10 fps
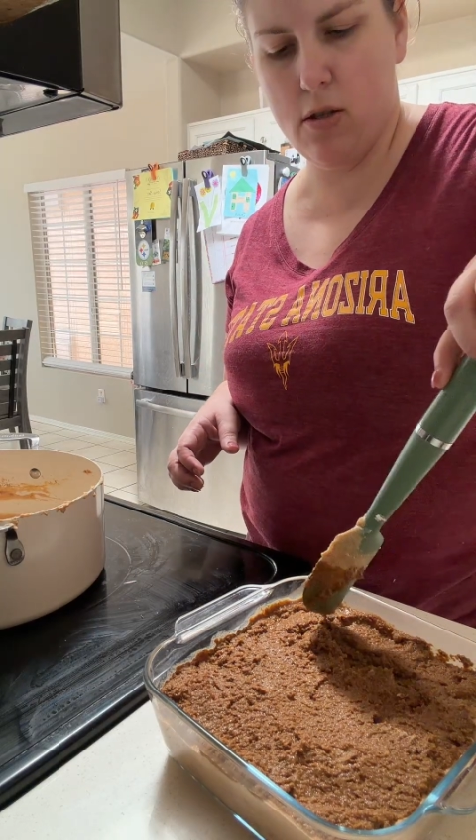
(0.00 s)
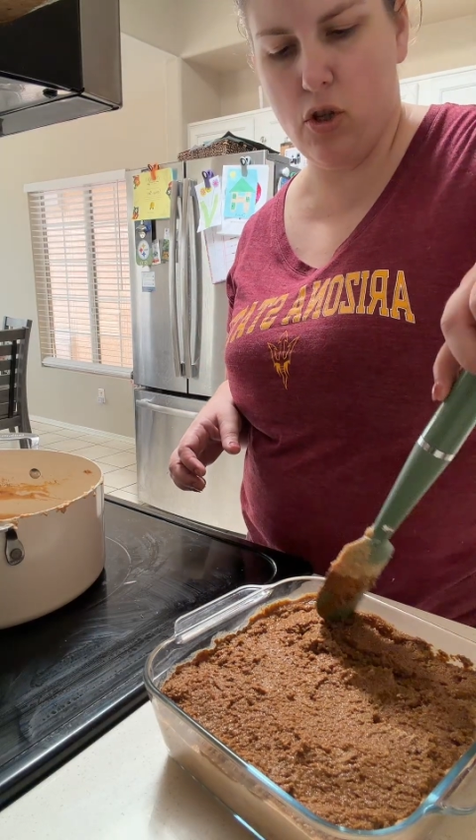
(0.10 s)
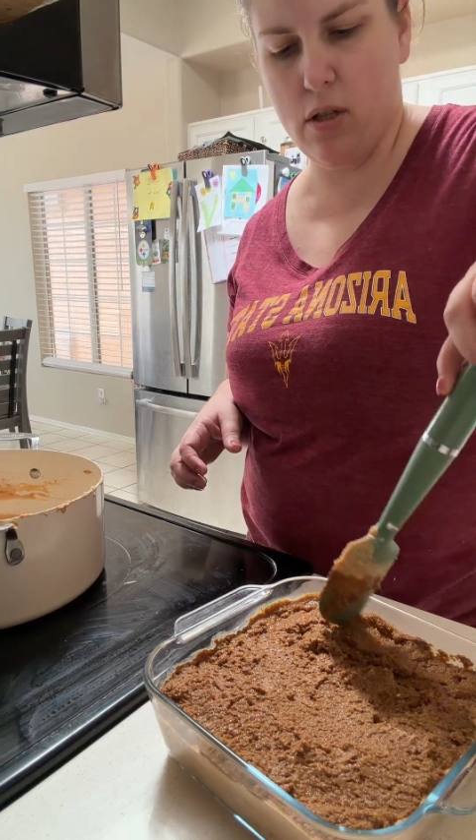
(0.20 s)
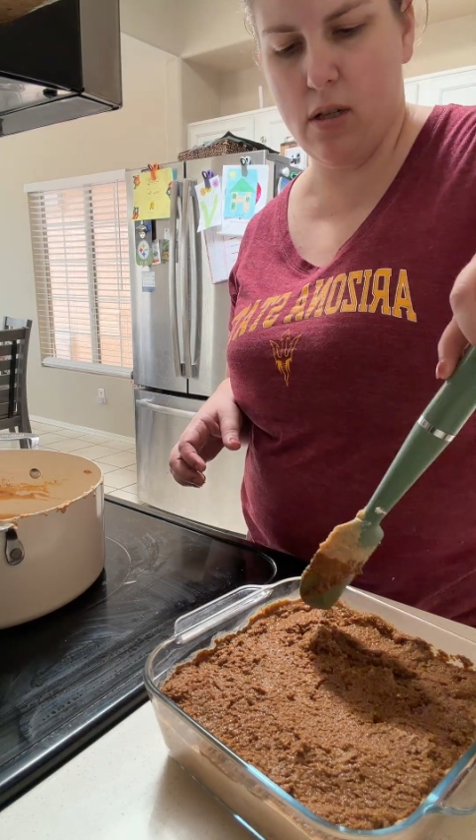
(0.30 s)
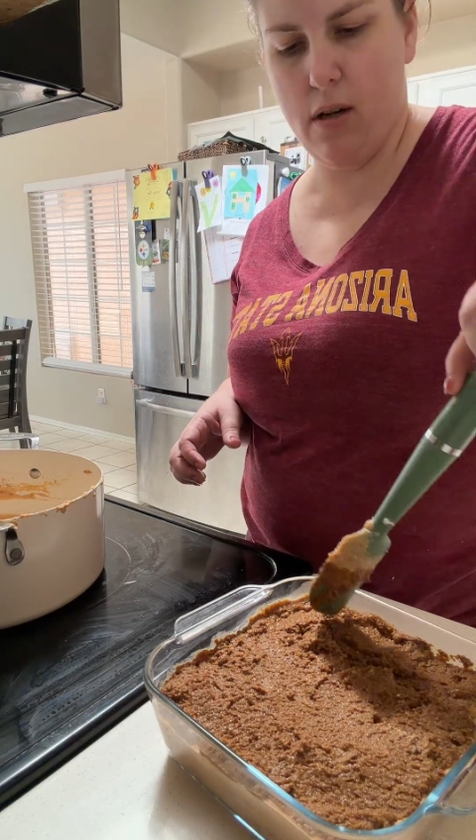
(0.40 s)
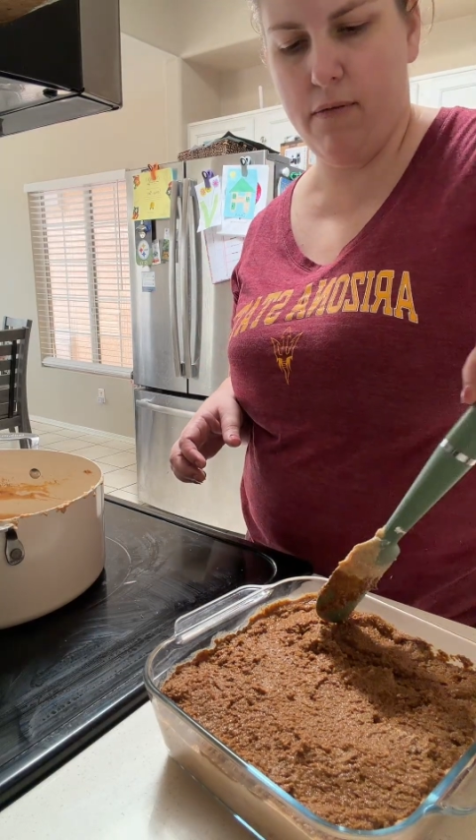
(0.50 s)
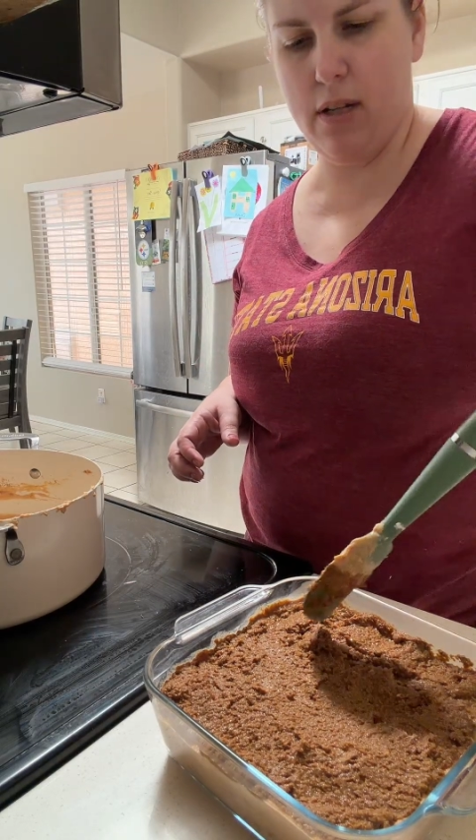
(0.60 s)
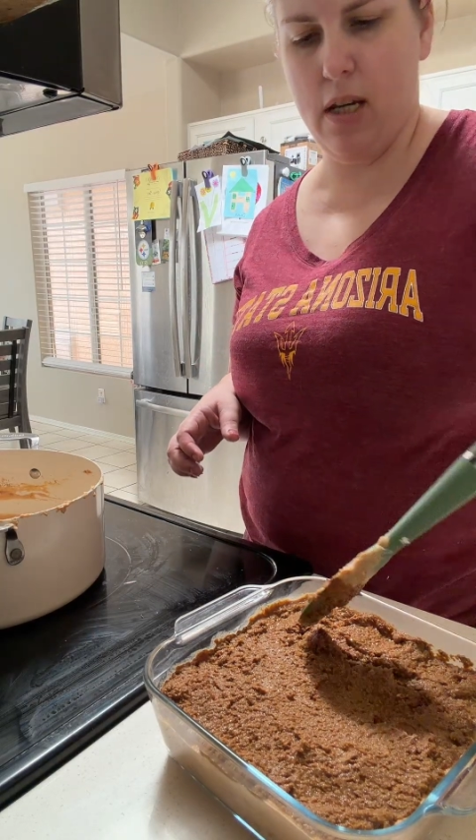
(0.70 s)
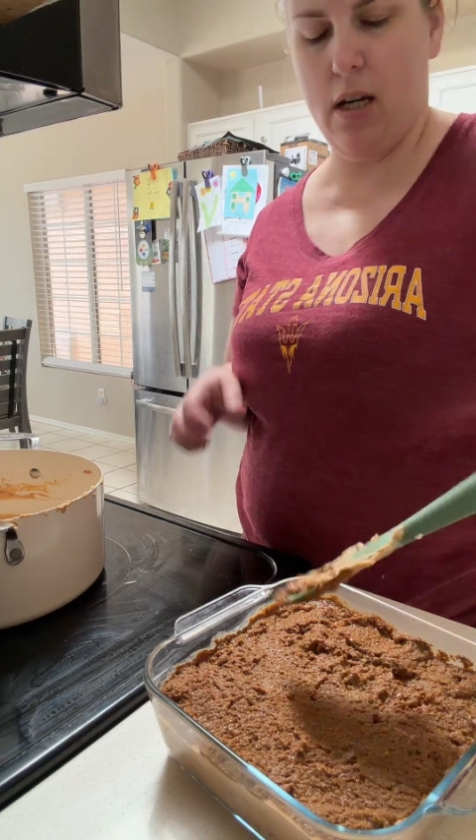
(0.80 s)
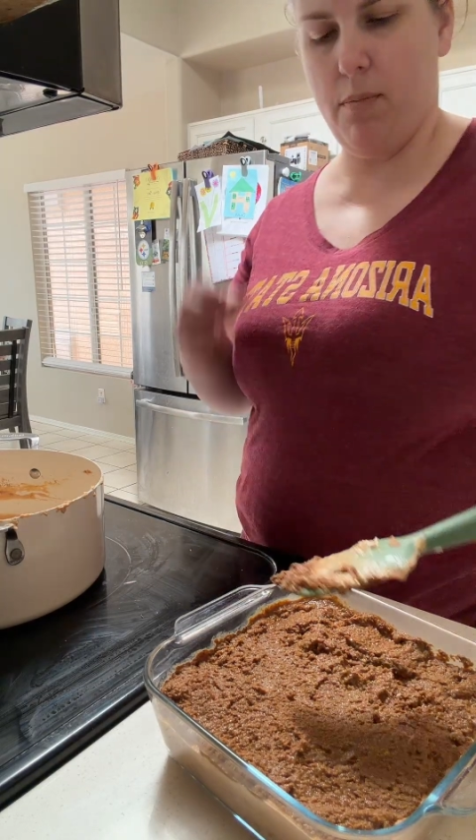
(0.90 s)
just enough
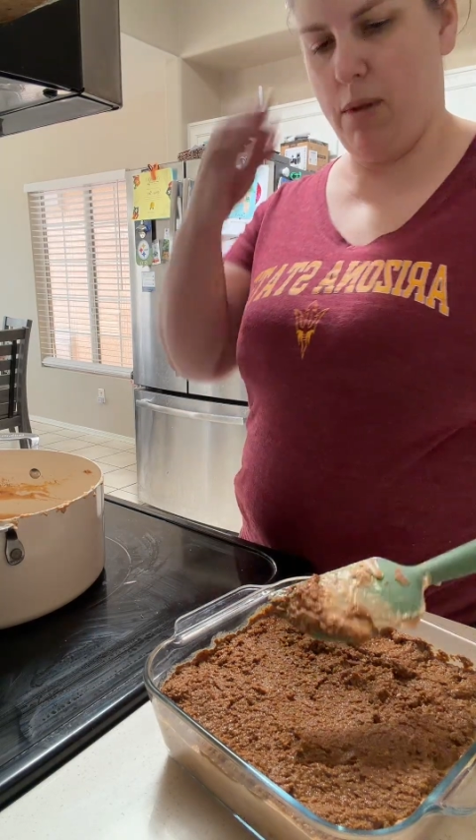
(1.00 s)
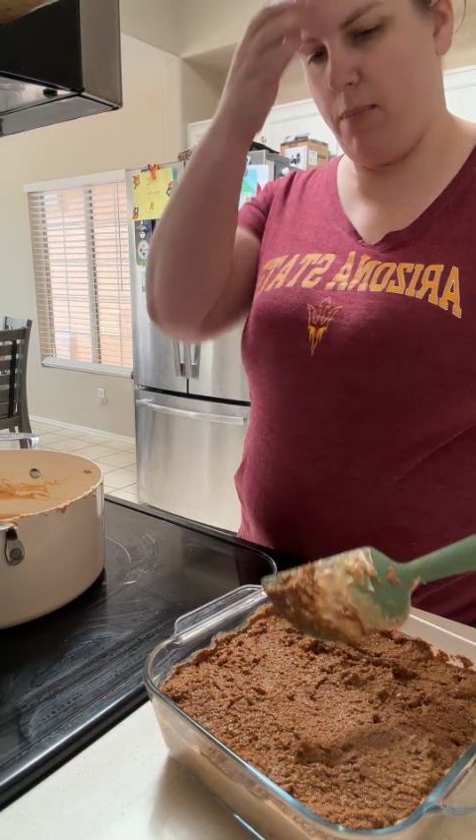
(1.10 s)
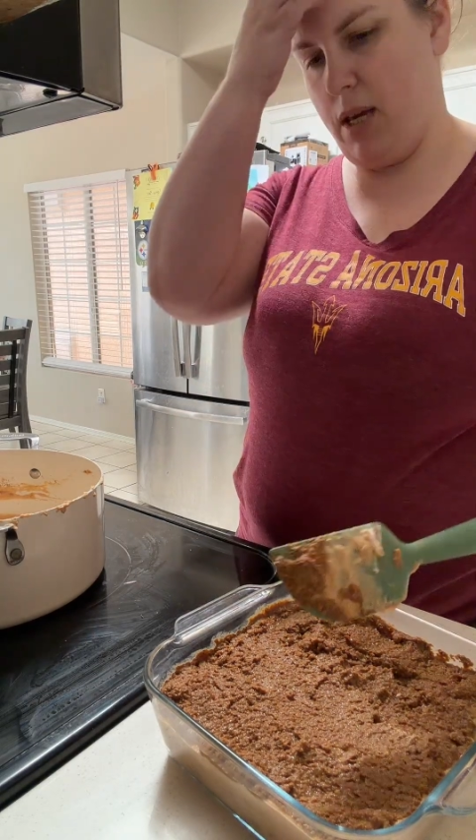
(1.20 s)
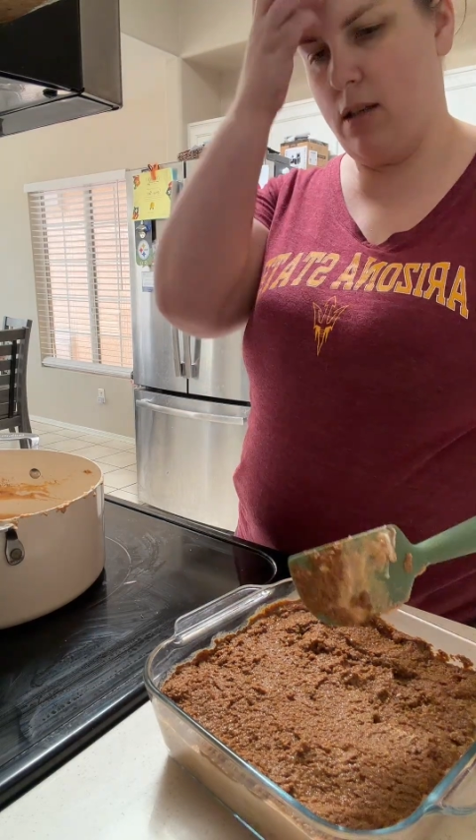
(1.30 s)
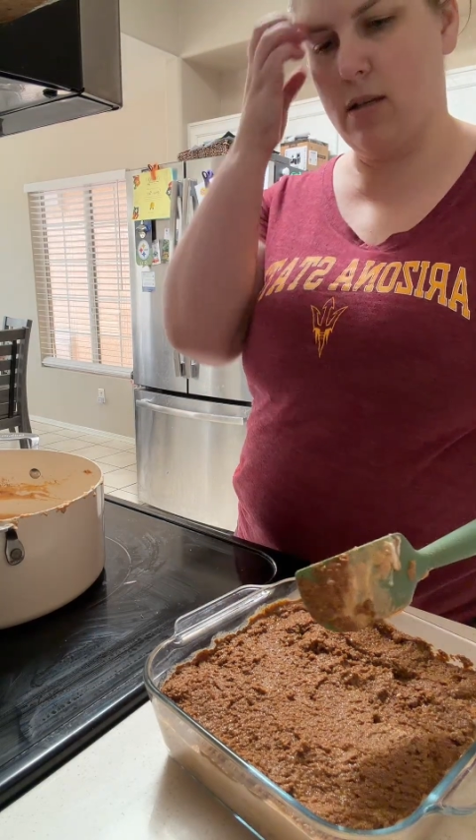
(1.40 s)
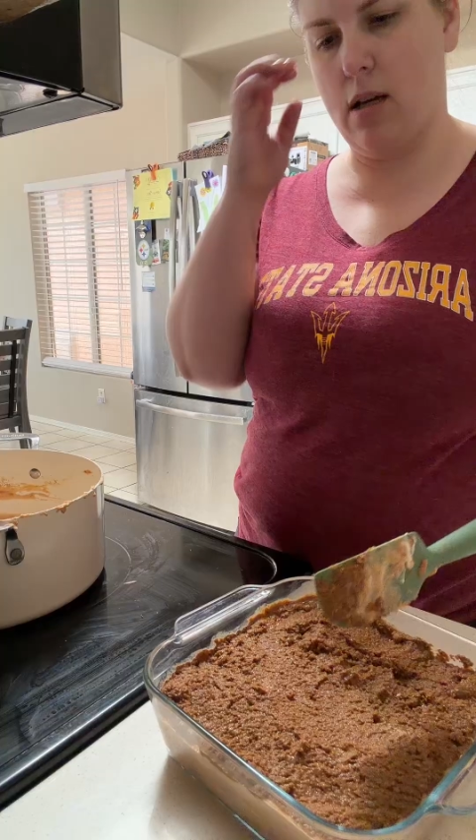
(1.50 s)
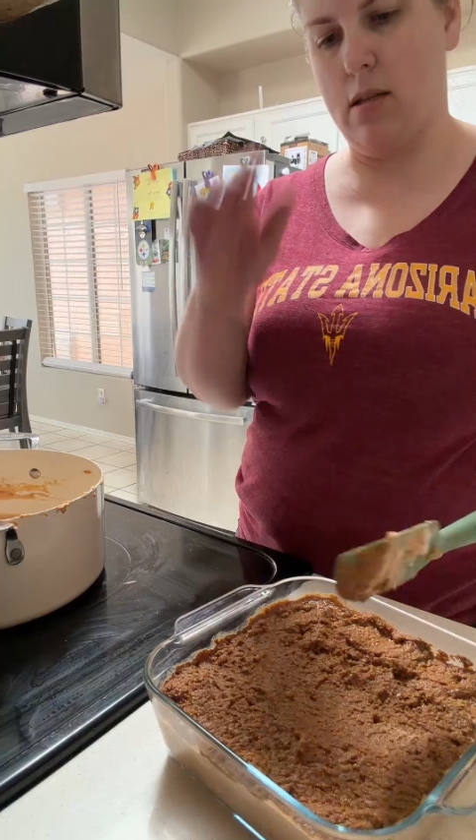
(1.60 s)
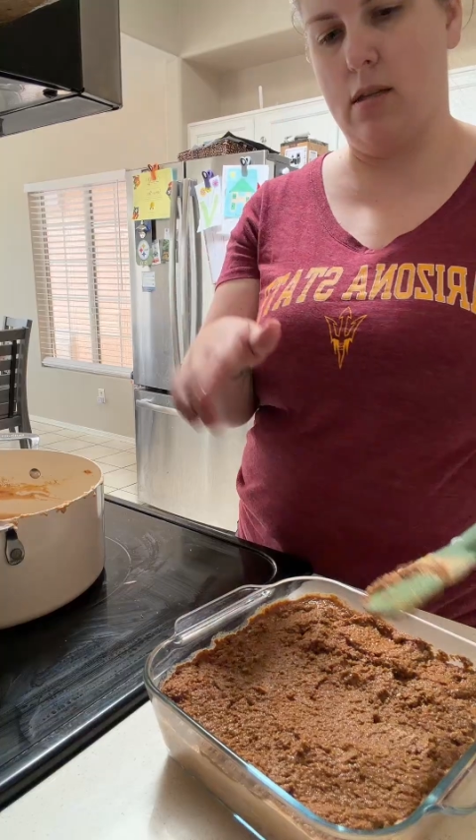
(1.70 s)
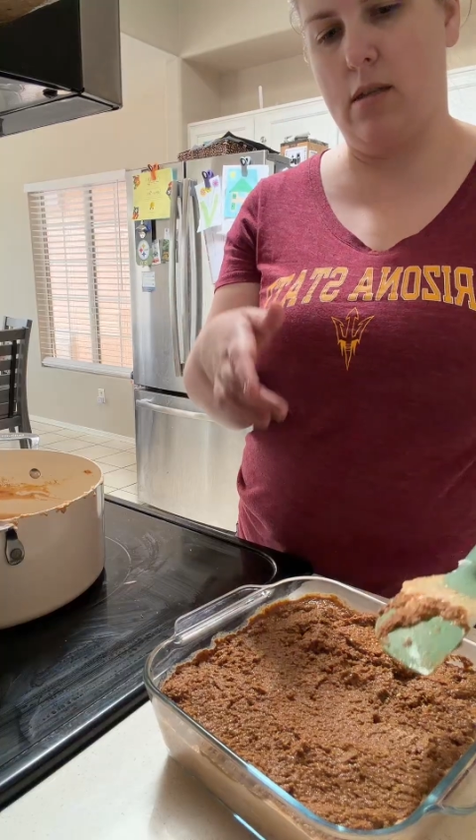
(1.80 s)
to heat up the beans because